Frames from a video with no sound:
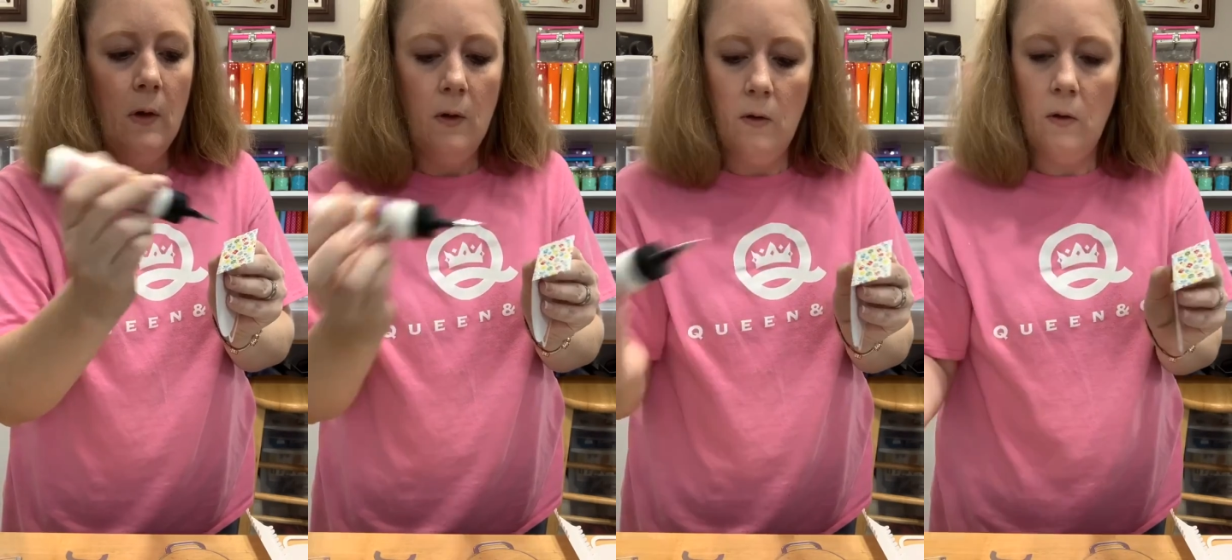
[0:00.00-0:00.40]

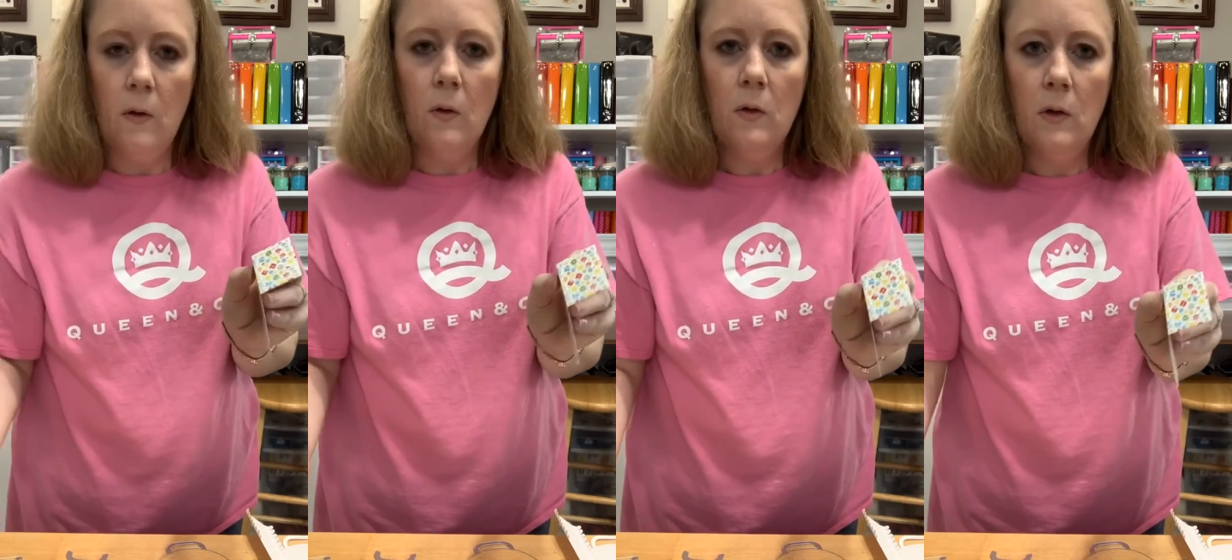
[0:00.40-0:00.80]
So
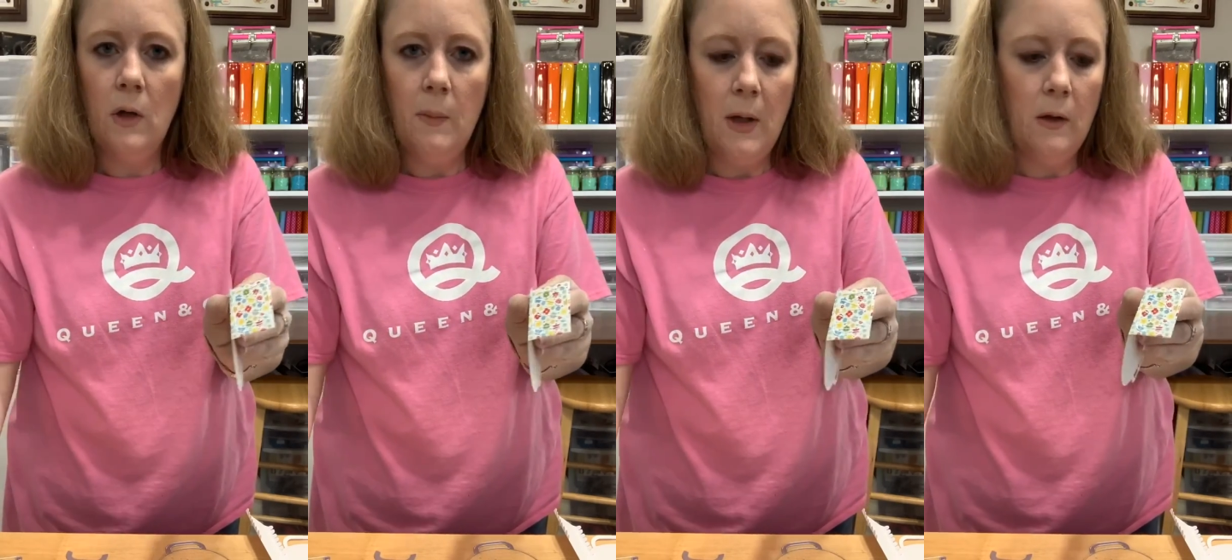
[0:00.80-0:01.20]

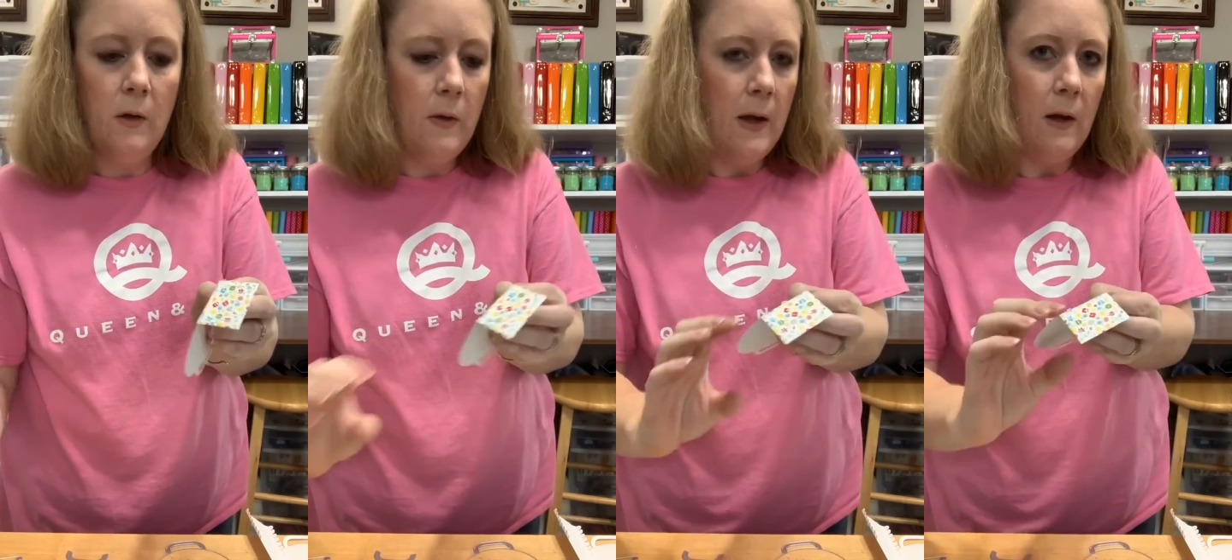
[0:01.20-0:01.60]
got my glue
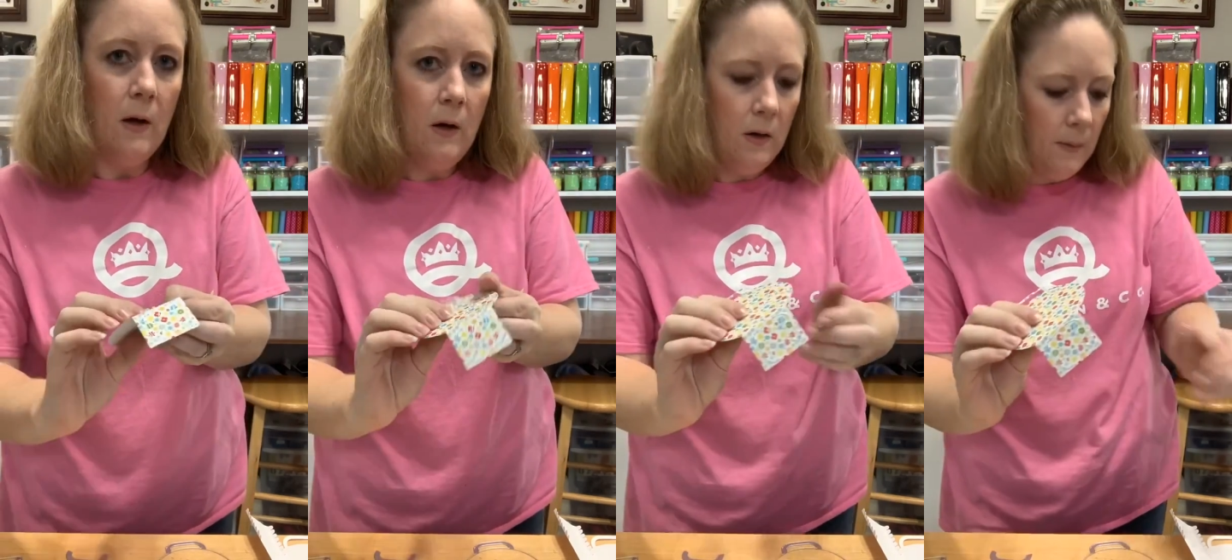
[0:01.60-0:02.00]
there.